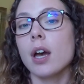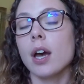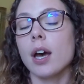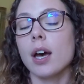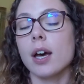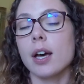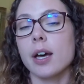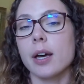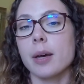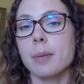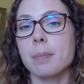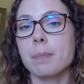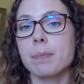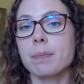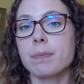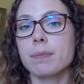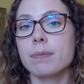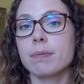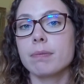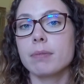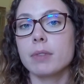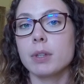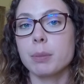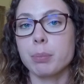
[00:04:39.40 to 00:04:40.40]

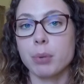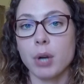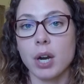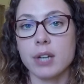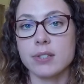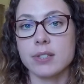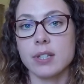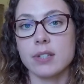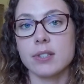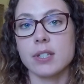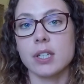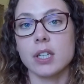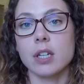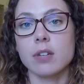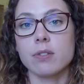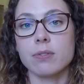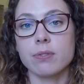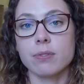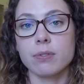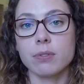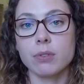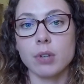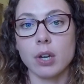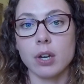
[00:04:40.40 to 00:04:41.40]
the processing
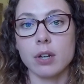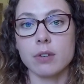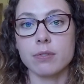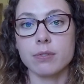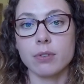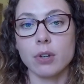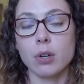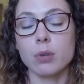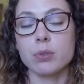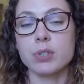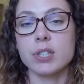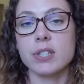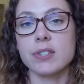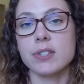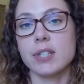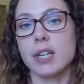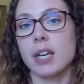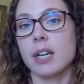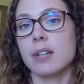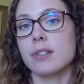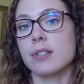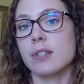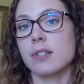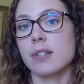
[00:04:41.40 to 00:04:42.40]
of
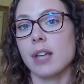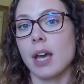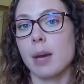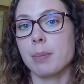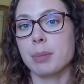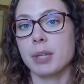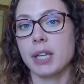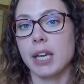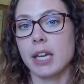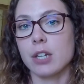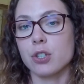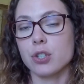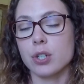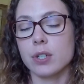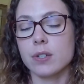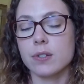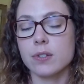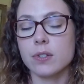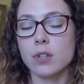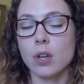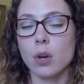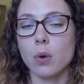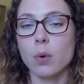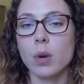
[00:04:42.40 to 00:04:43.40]
OTCAS's
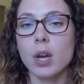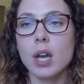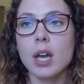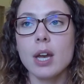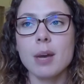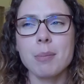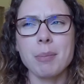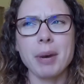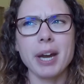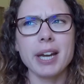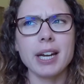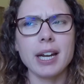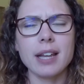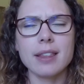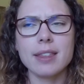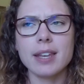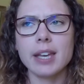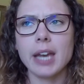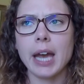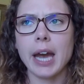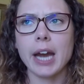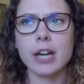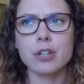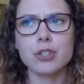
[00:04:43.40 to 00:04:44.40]
applications. So mine, I
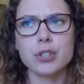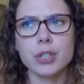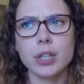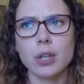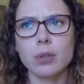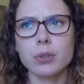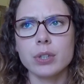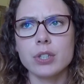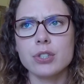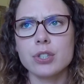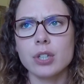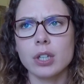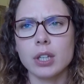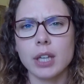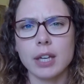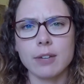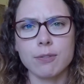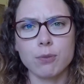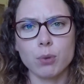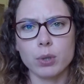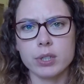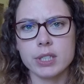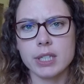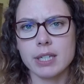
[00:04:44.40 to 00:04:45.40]
think, actually only took
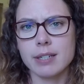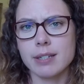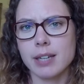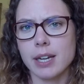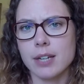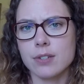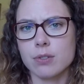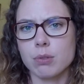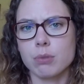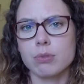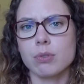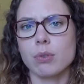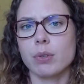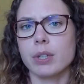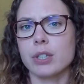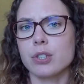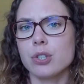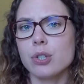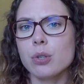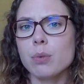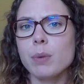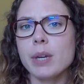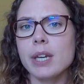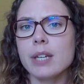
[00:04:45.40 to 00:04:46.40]
like 14 days. So it was only
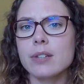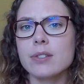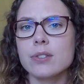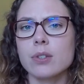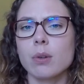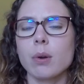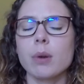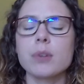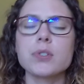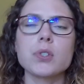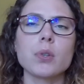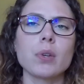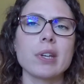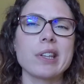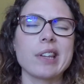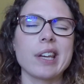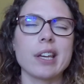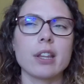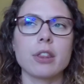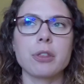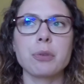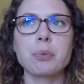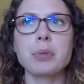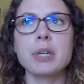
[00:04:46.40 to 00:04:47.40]
2 weeks. So I was only
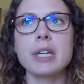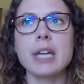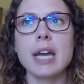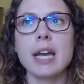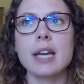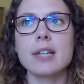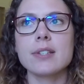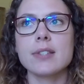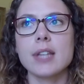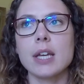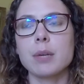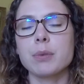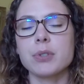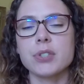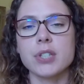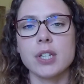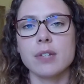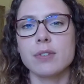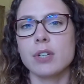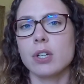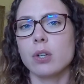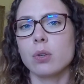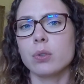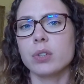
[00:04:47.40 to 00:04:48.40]
like 3 days. They
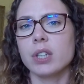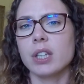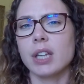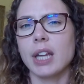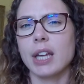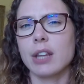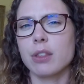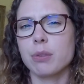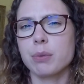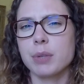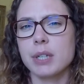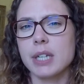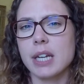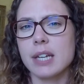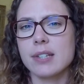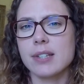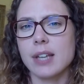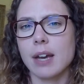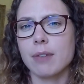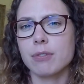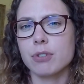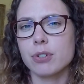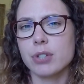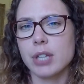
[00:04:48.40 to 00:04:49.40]
received it only like 3 days
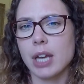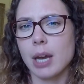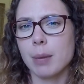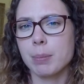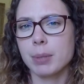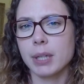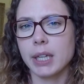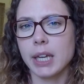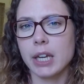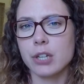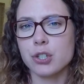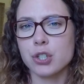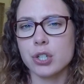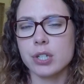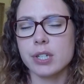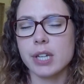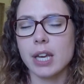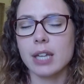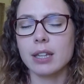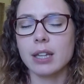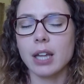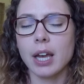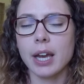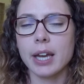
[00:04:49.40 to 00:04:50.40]
after the application
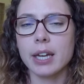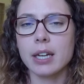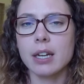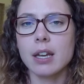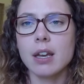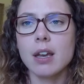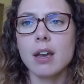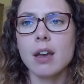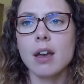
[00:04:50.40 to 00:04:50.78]
deadline,